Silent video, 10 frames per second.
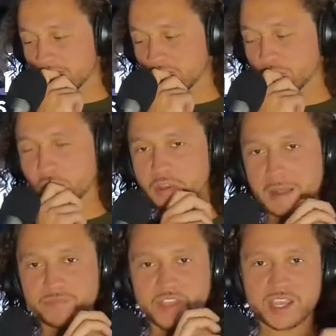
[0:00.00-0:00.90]
when
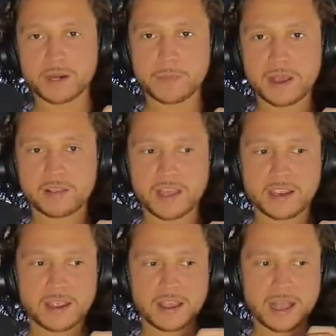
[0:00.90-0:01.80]
I'm thinking about
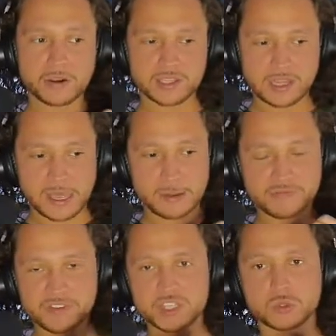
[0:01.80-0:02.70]
like how to line
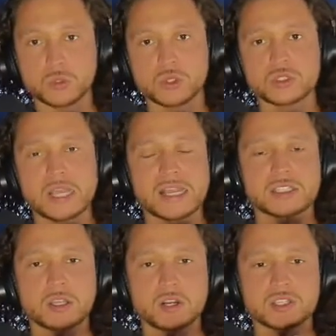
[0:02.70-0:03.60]
up visuals, I
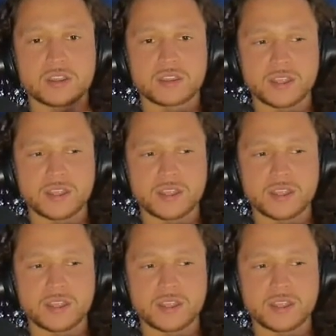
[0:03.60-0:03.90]
start to